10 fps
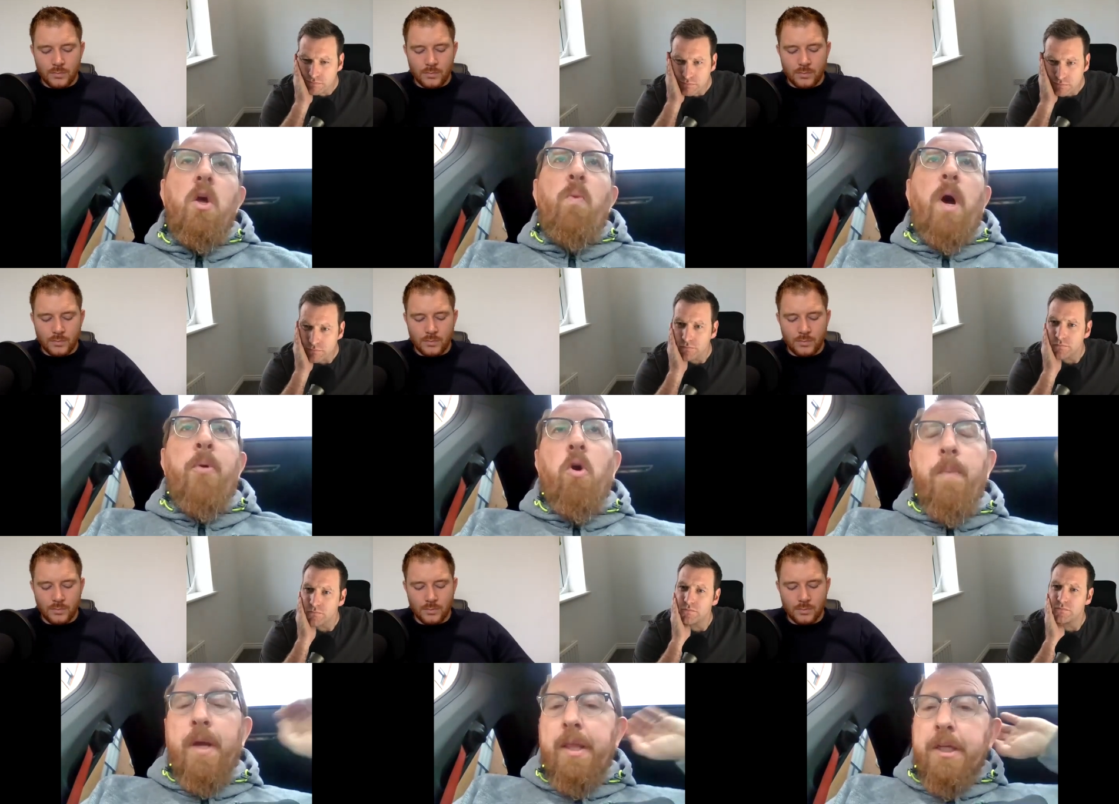Speaker 1: With a
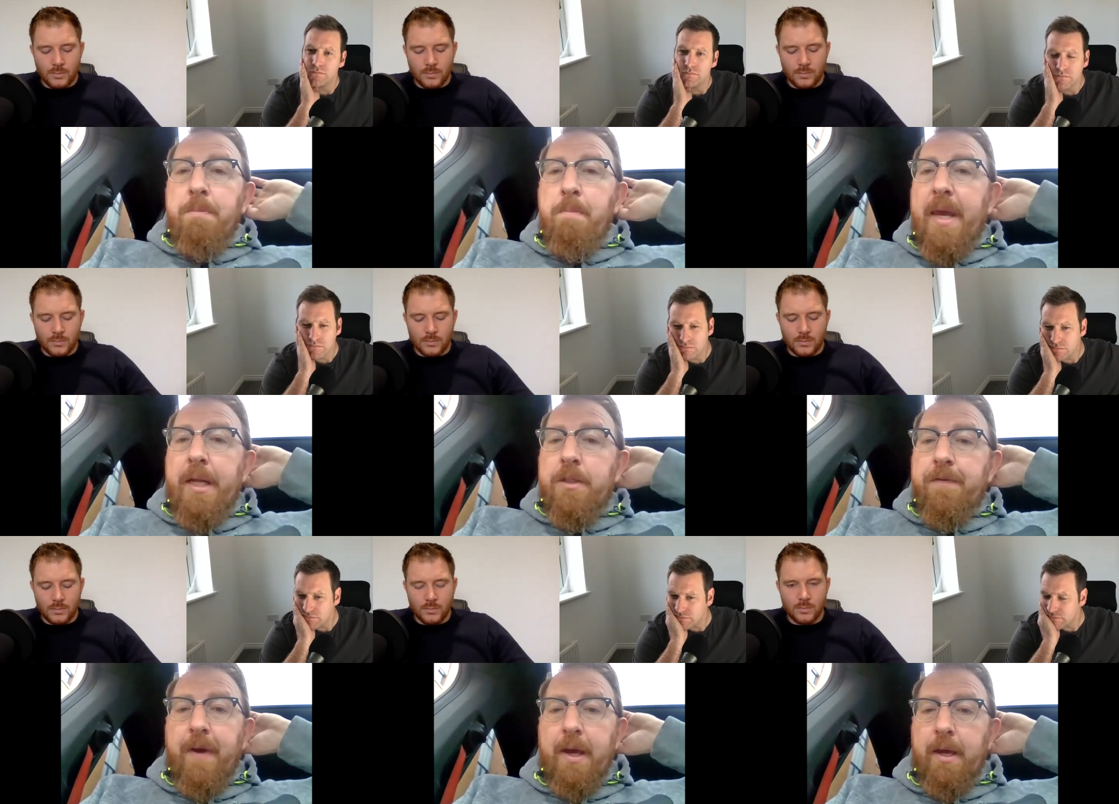property that's mains
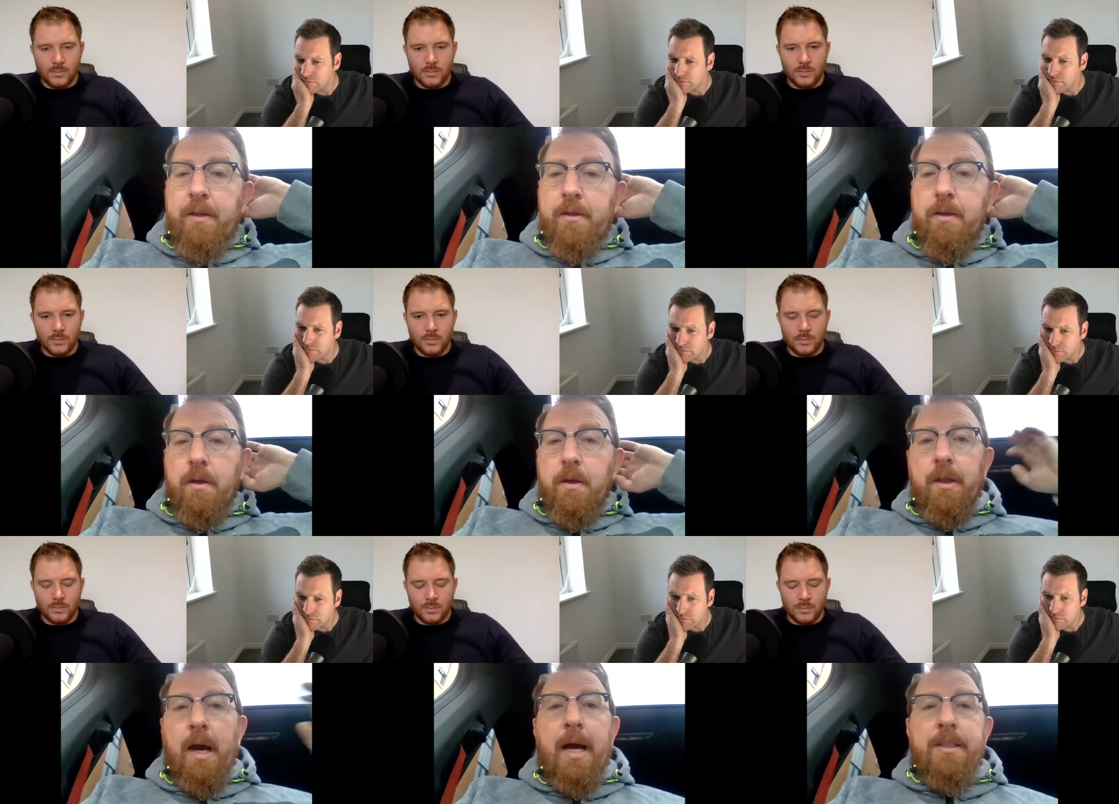fed
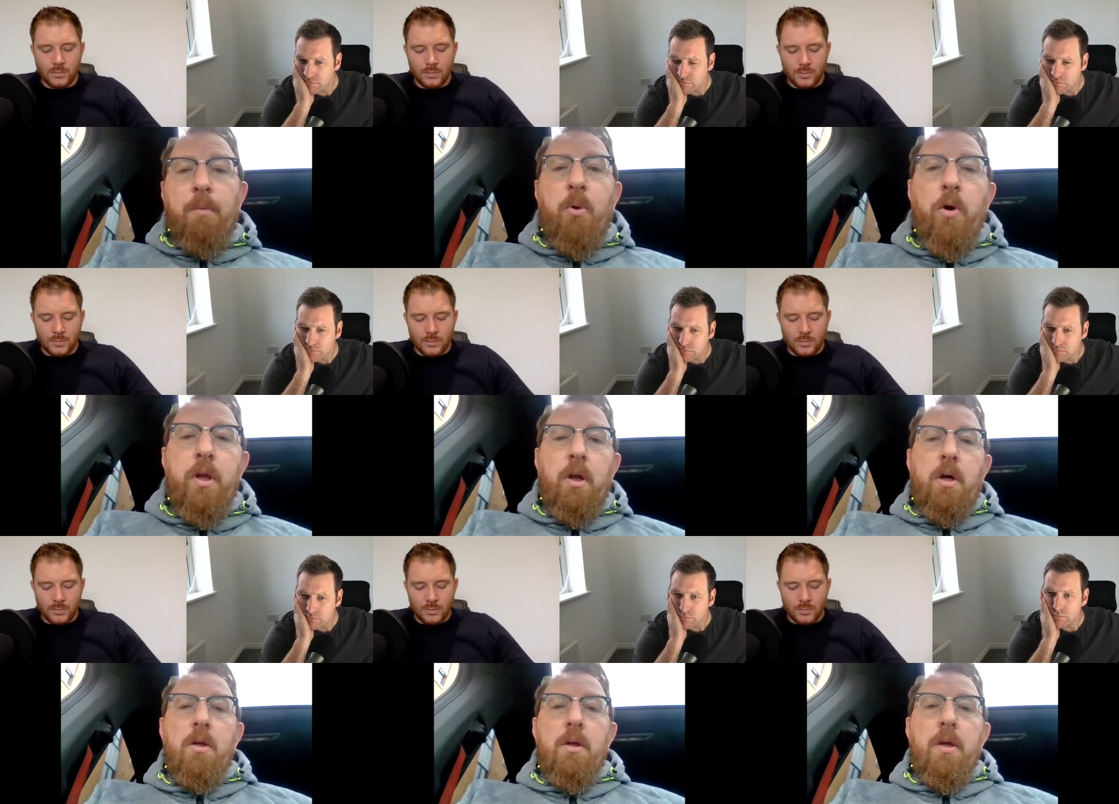that has a
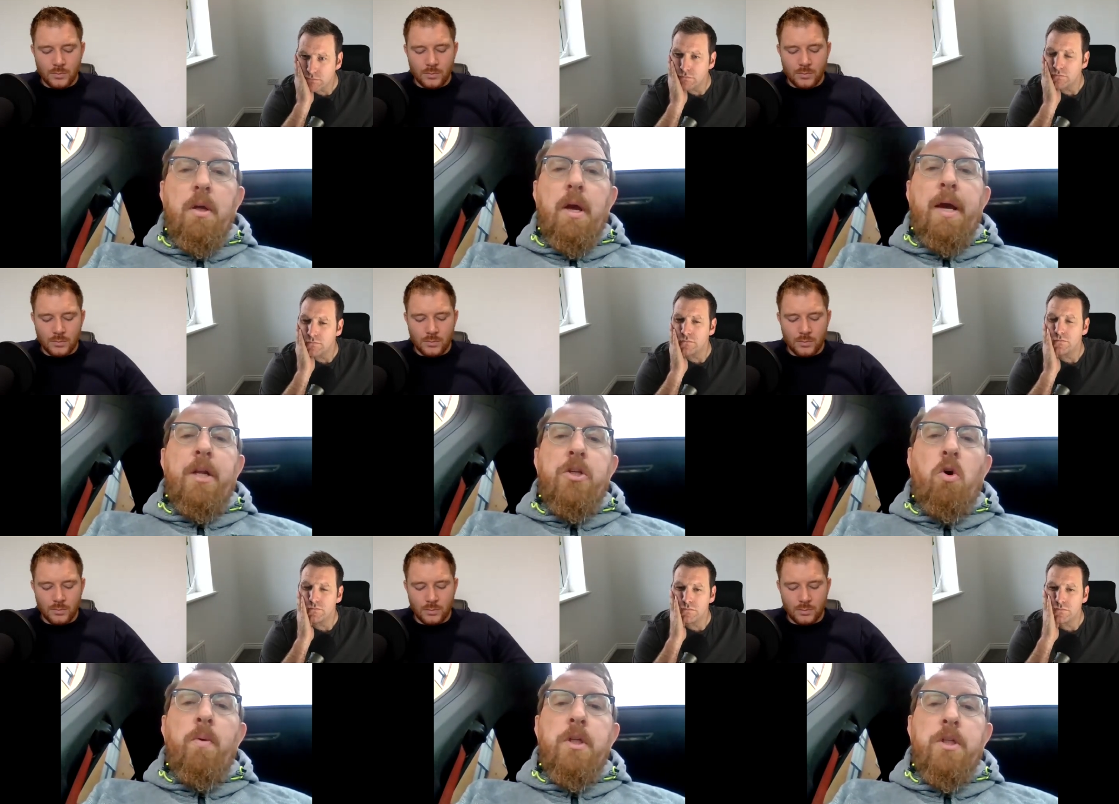boiler and it's
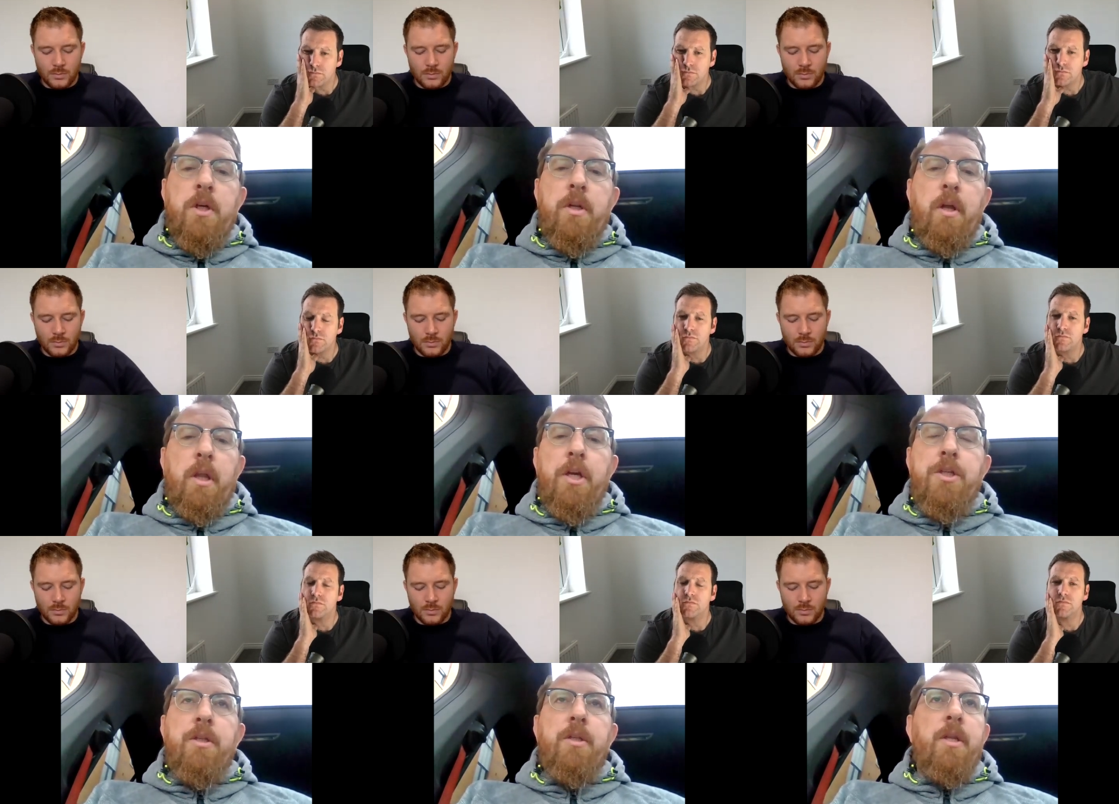always in
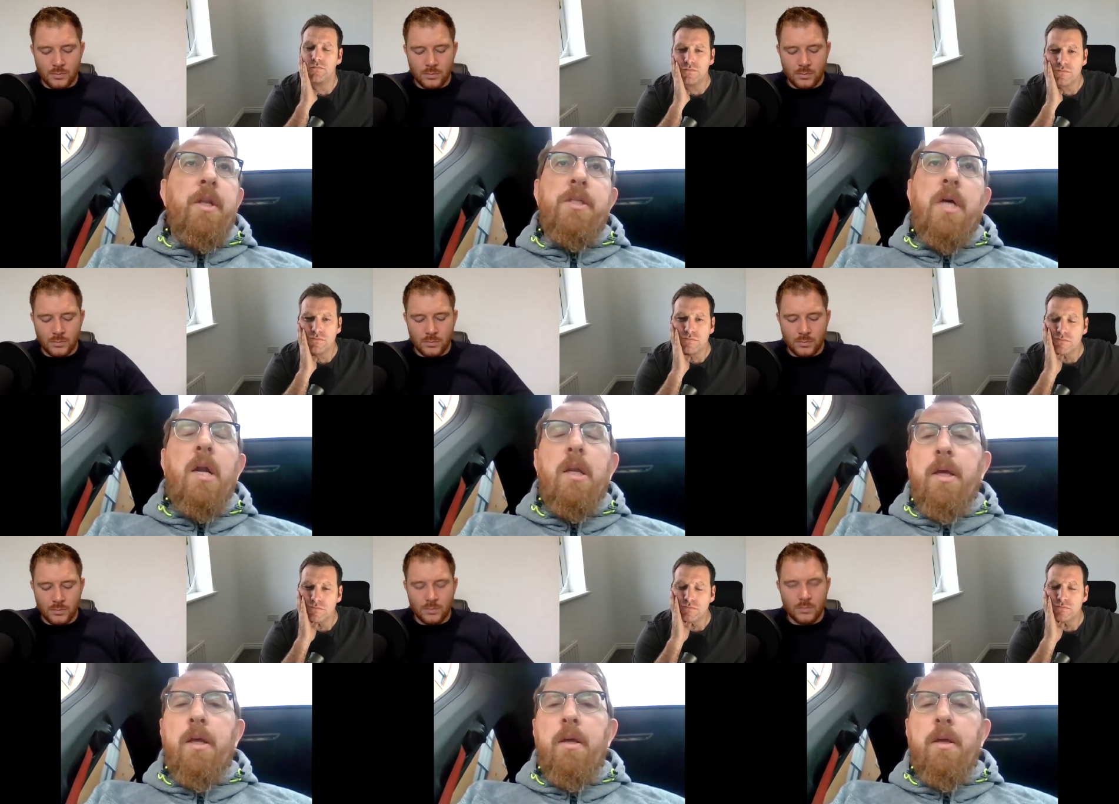circulation, there is
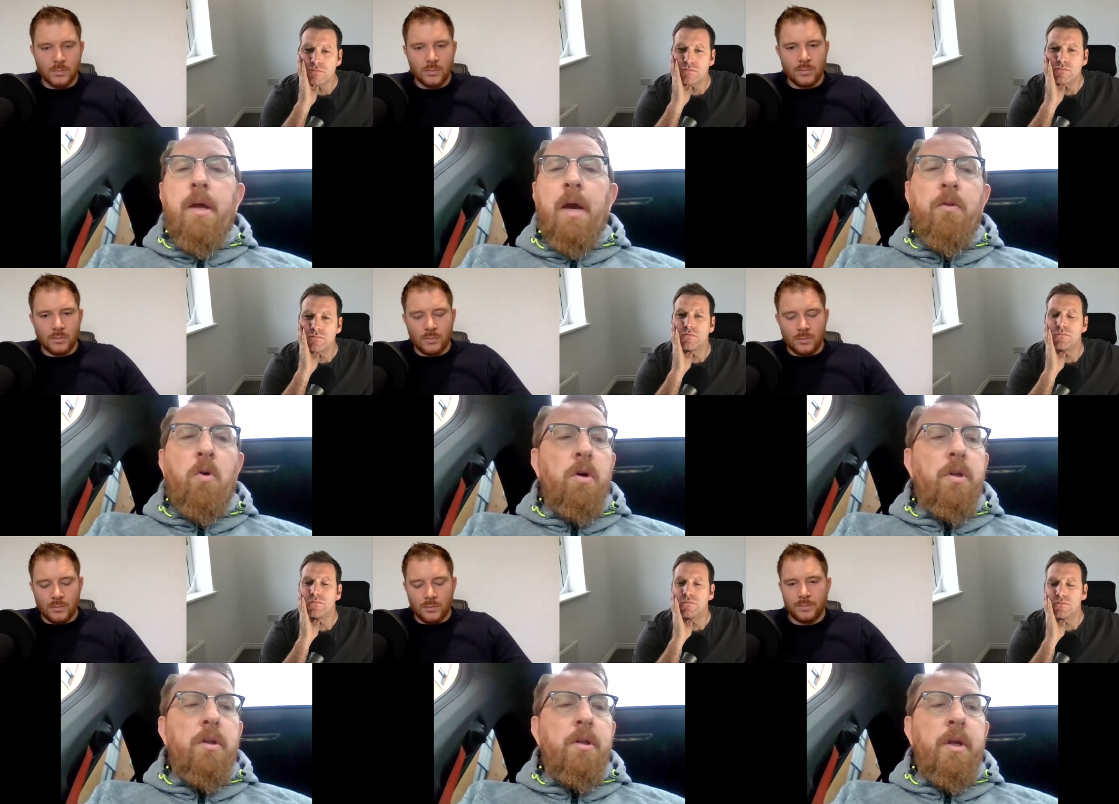hardly, if not
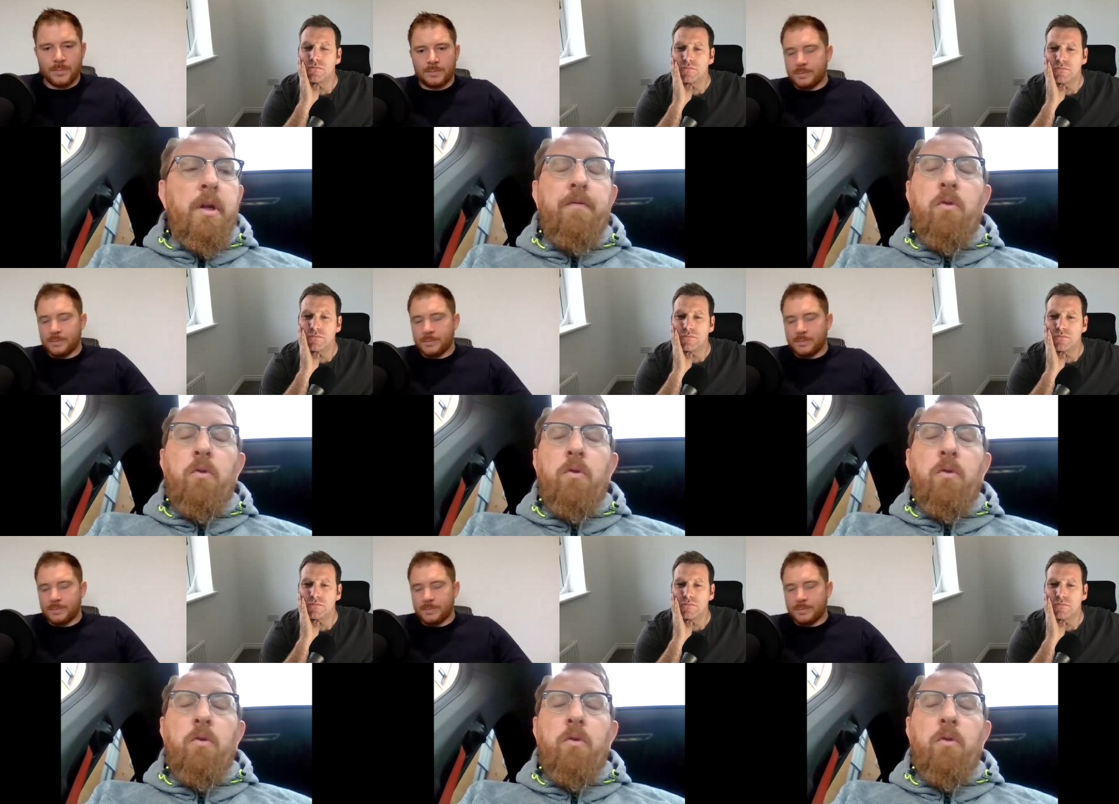near enough,